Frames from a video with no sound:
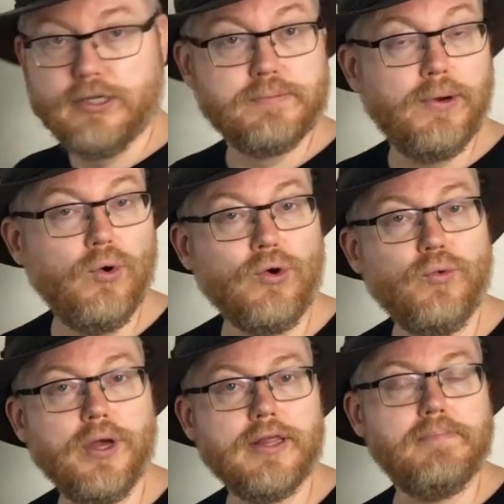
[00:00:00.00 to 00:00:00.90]
spoke
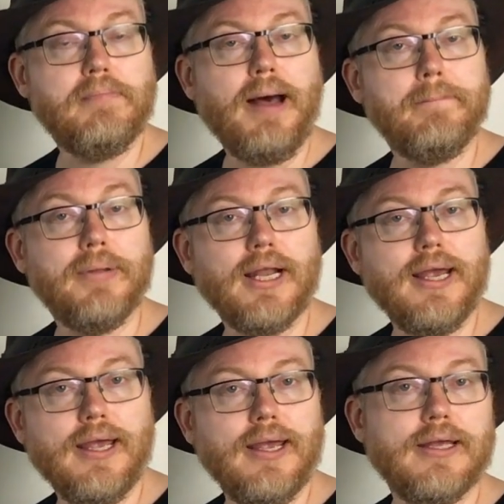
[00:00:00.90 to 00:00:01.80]
with
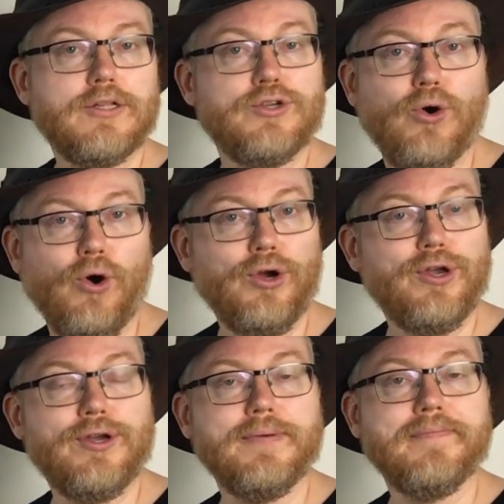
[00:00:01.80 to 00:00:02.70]
mumbling
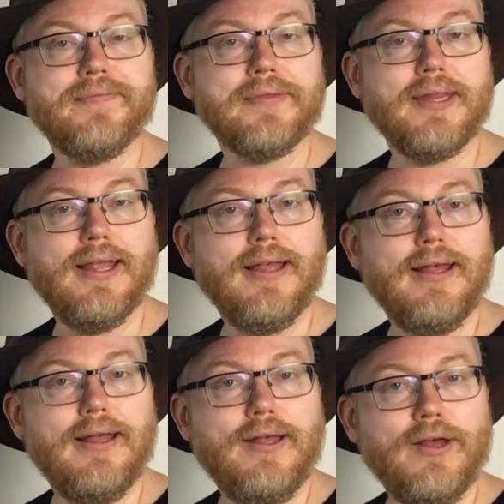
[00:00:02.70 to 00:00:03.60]
talk,
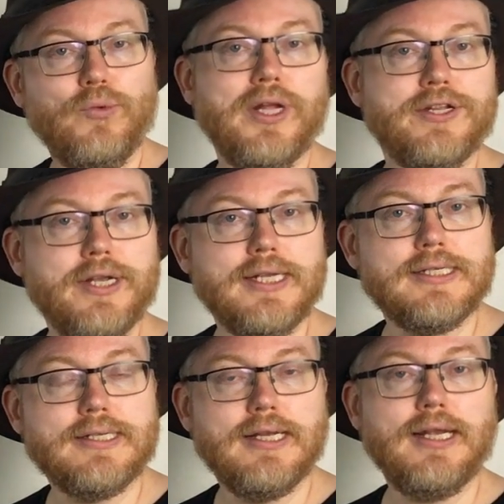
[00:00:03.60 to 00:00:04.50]
which
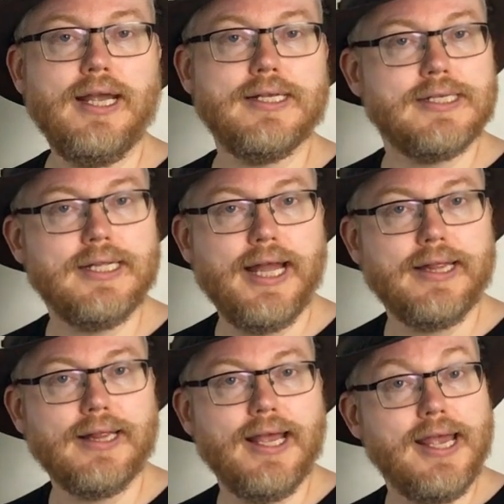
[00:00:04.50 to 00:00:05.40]
is
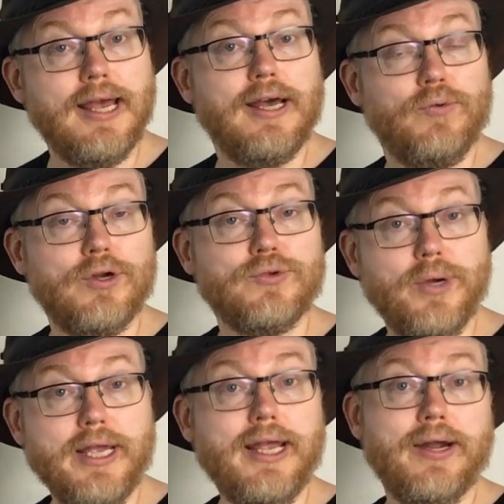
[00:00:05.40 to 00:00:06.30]
incidentally what
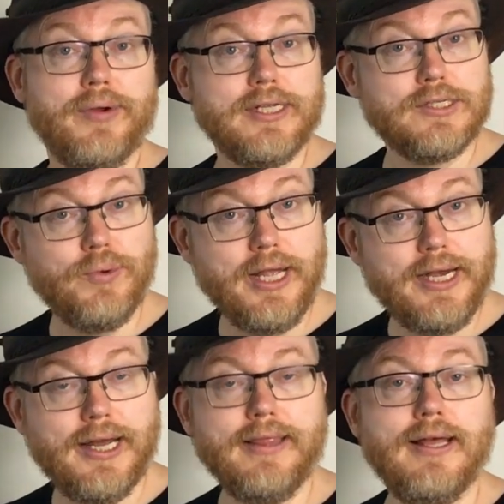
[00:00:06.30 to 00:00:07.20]
we here in
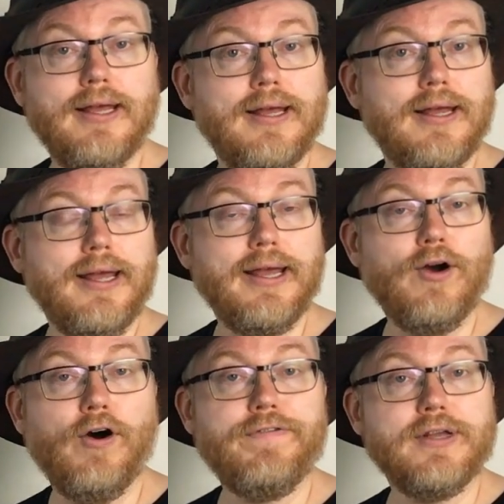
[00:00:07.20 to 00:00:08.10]
Sweden
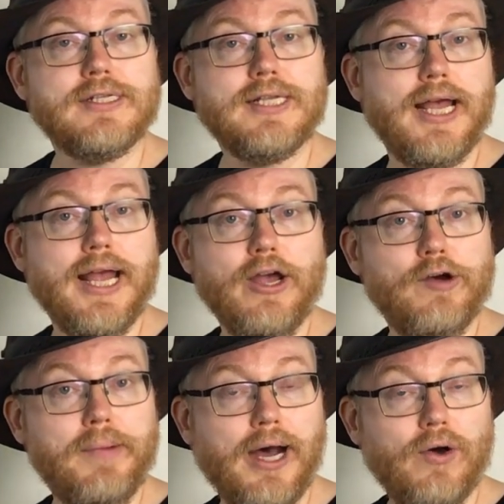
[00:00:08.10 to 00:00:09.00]
often say
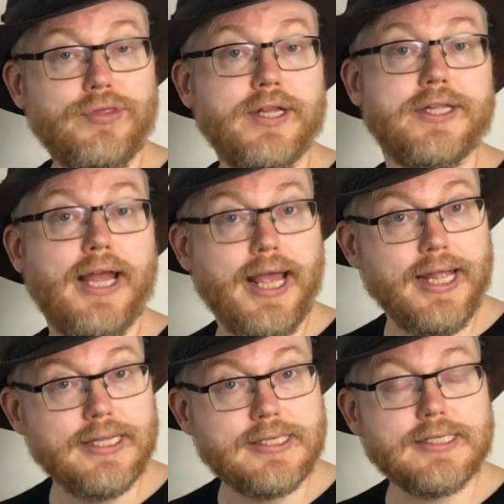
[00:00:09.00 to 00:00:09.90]
about the
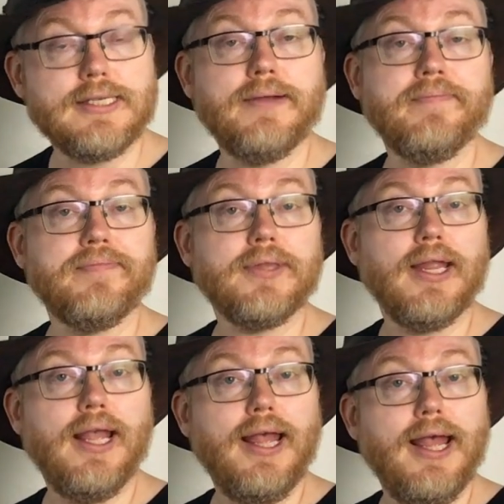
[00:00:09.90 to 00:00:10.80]
Danes.
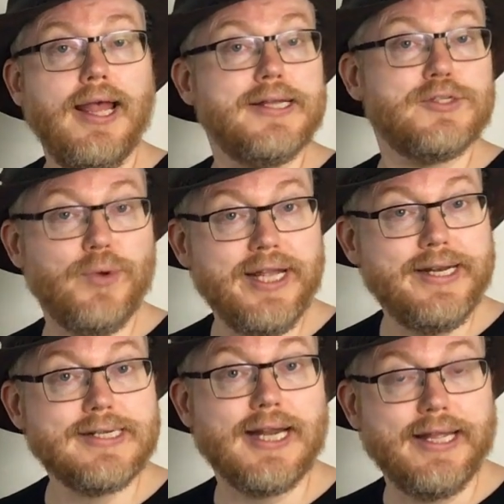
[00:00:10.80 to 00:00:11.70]

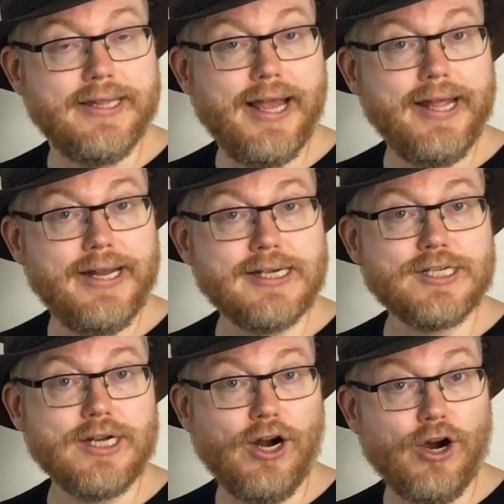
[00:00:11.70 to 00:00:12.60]
Swedish and Danish
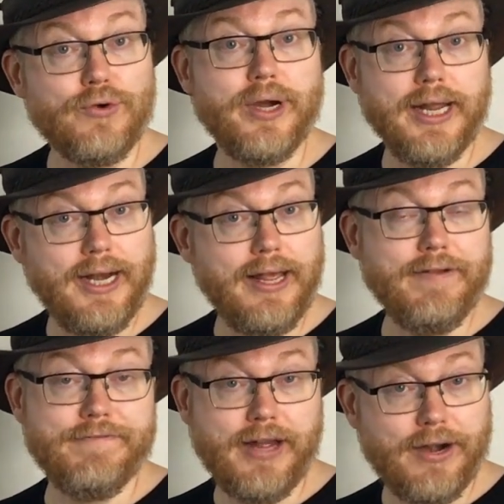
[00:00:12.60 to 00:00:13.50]
are really
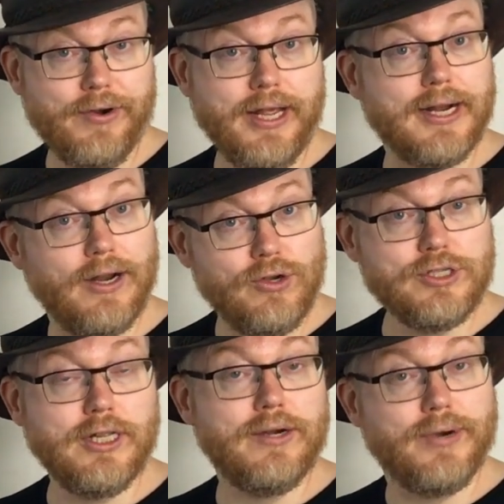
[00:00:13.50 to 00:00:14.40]
very
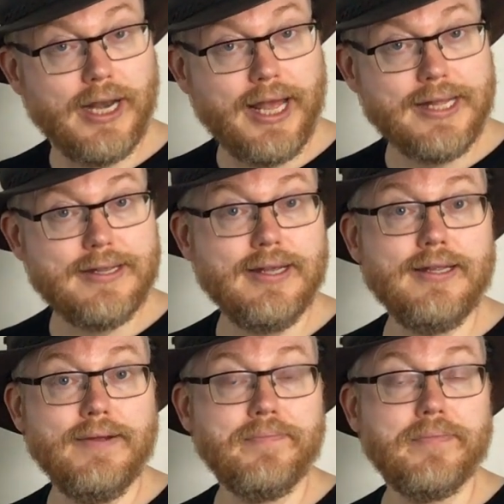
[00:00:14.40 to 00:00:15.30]
closely related,